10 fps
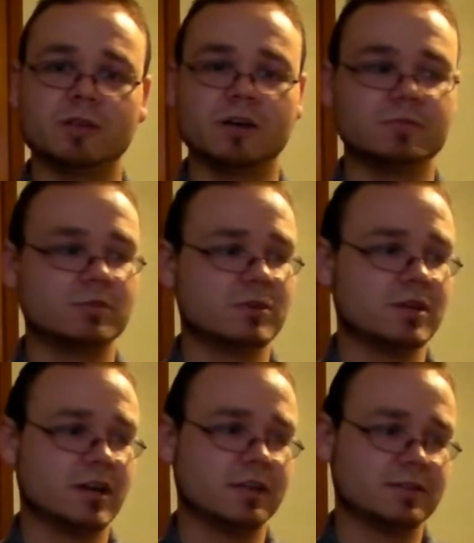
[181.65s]
come to
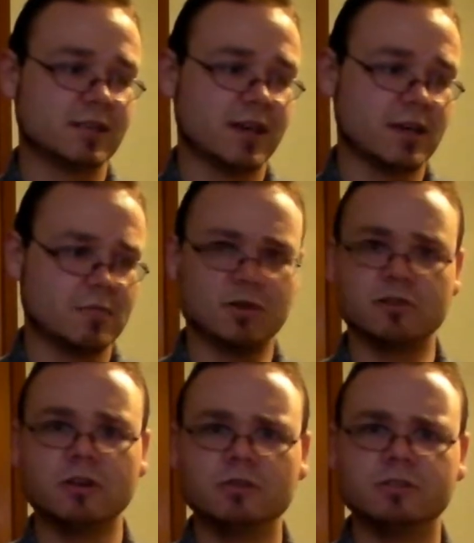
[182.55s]
me and say, well,
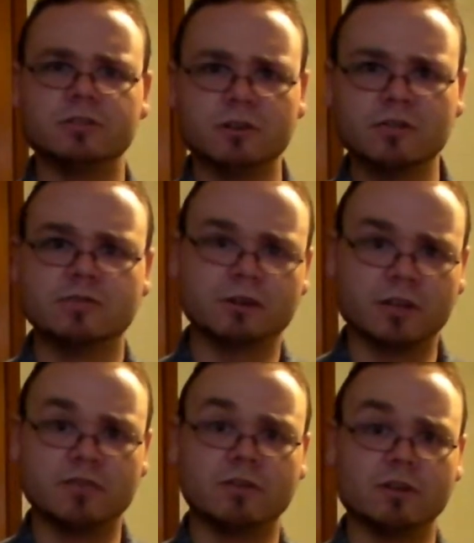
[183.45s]
you don't deserve
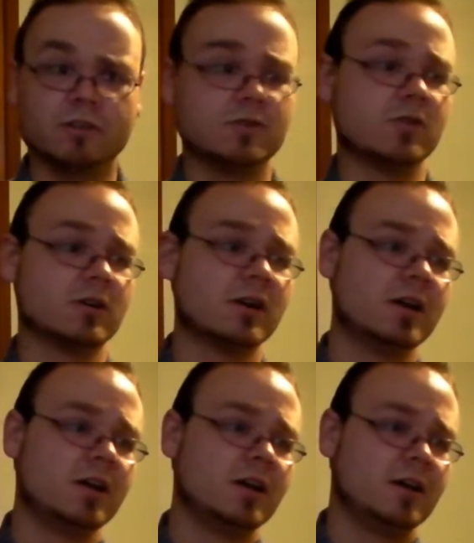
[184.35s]
forgiveness, or
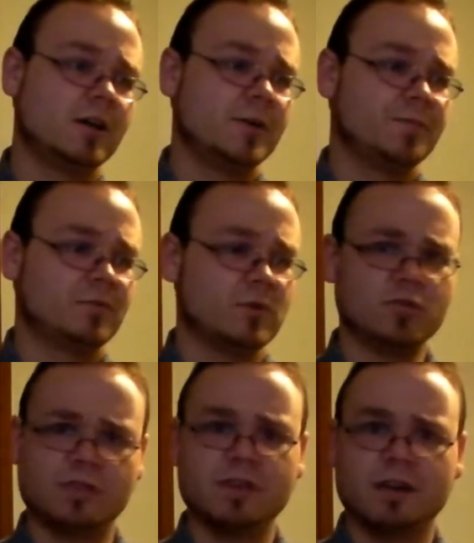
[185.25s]
you
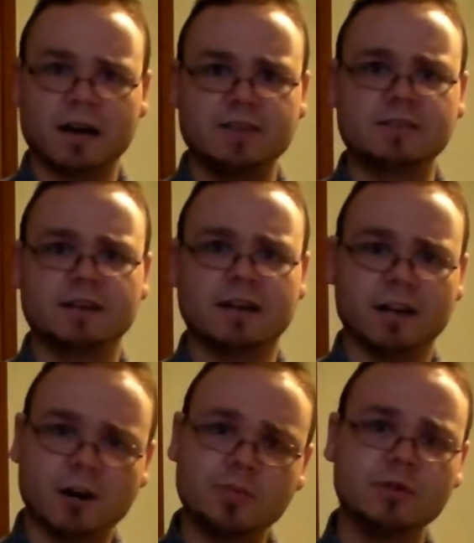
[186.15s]
think God's going to
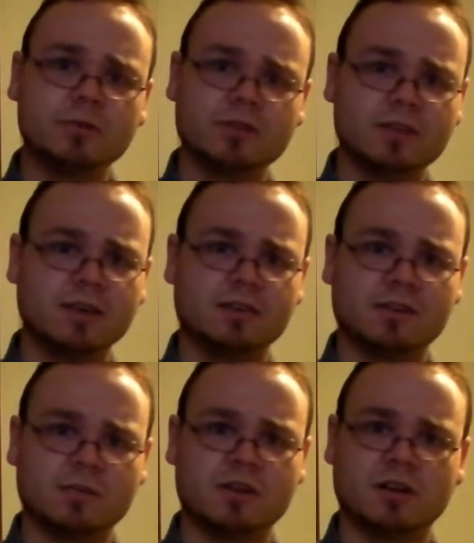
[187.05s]
help you with this?
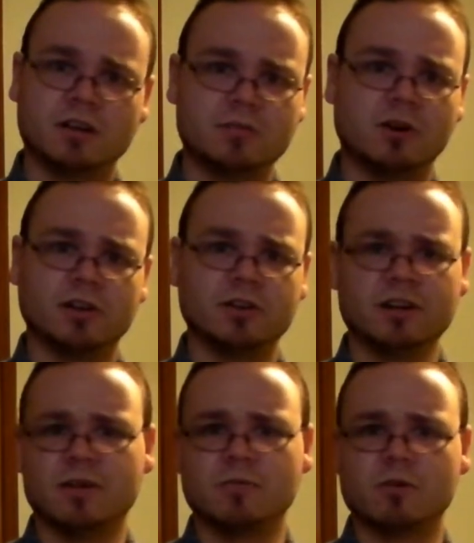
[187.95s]
Come on, you're
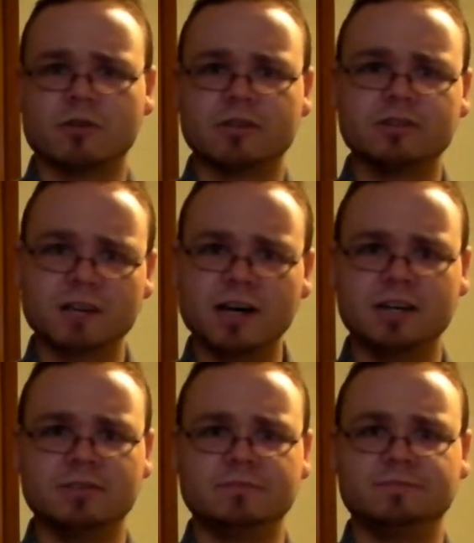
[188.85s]
not worth his
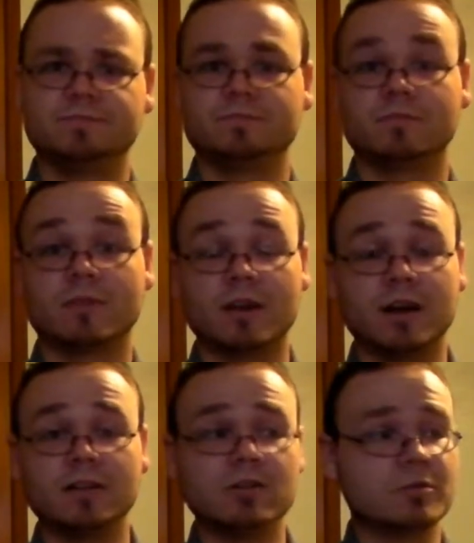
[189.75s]
time.
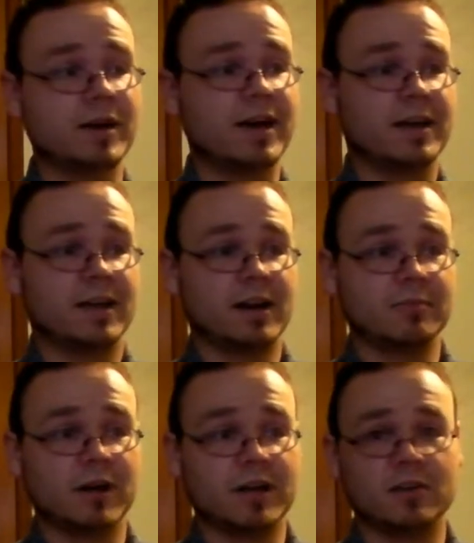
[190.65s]
I look back and
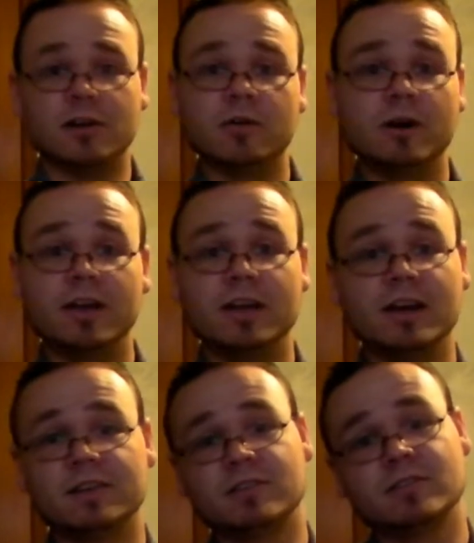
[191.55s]
I'm like, you know what?
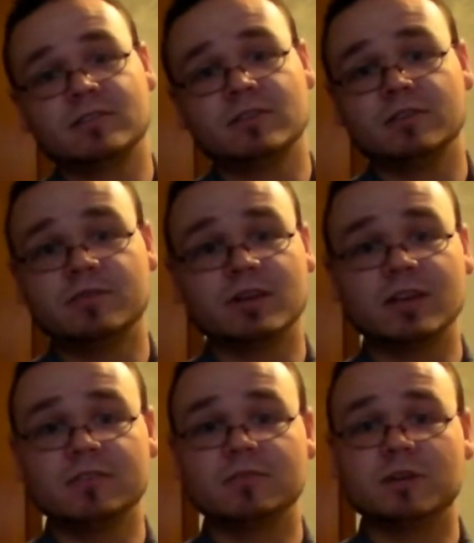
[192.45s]
He
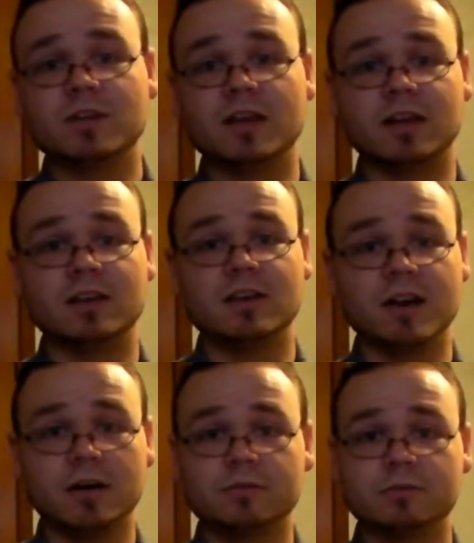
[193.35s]
forgives me and he
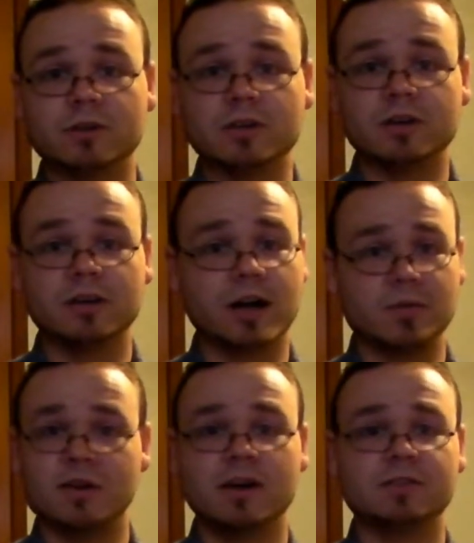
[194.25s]
helps me,
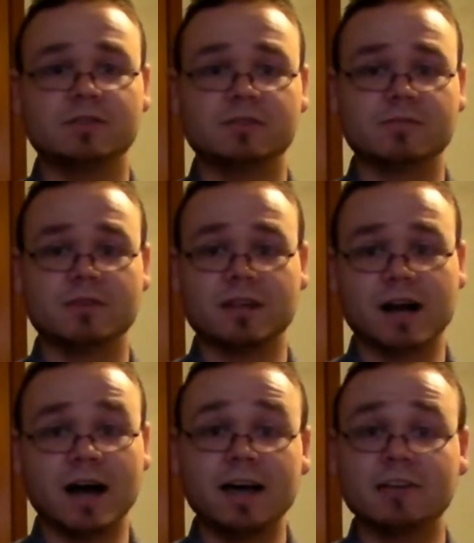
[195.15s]
not because of something
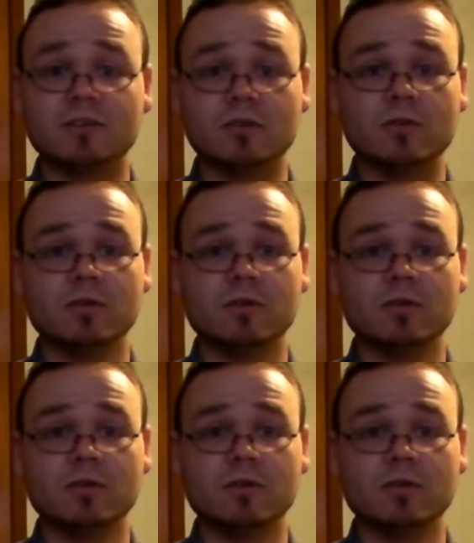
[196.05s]
that I do,